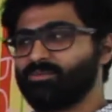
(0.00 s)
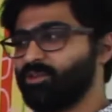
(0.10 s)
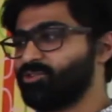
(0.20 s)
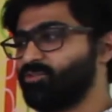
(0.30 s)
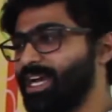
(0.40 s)

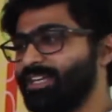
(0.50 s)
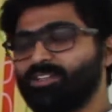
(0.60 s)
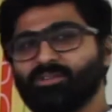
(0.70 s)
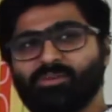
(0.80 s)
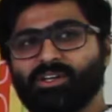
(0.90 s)
most
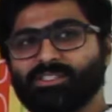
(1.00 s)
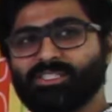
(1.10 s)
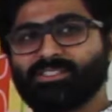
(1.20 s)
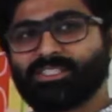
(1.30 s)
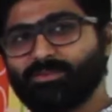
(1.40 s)
radical
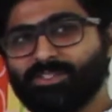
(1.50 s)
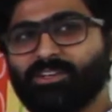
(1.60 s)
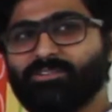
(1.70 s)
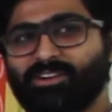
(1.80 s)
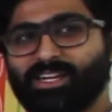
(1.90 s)
politics comes
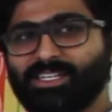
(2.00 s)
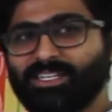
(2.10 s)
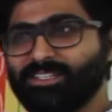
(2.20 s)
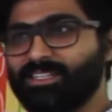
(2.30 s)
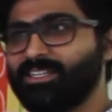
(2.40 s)
out of our
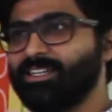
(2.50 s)
identity.